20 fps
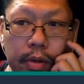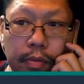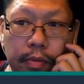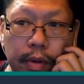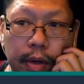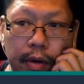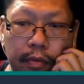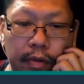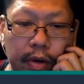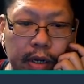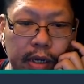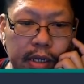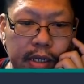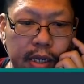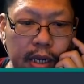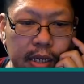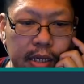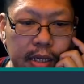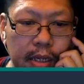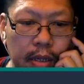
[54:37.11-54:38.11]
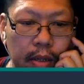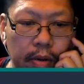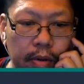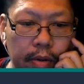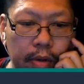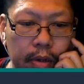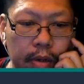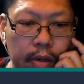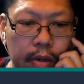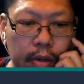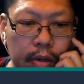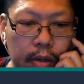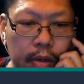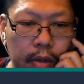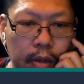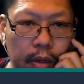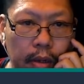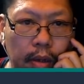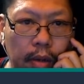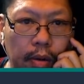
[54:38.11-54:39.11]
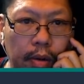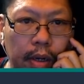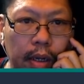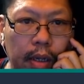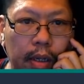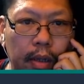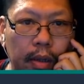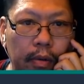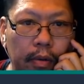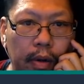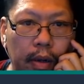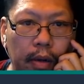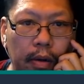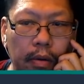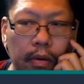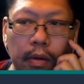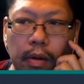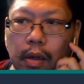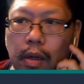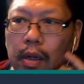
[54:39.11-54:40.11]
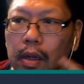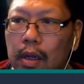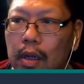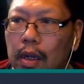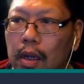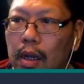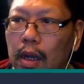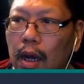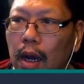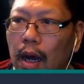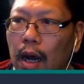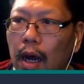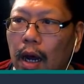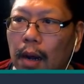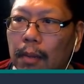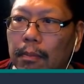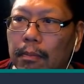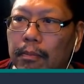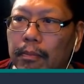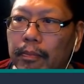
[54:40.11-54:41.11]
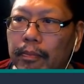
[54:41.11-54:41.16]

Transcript: Whenever it decides to load, you're loading, there we go,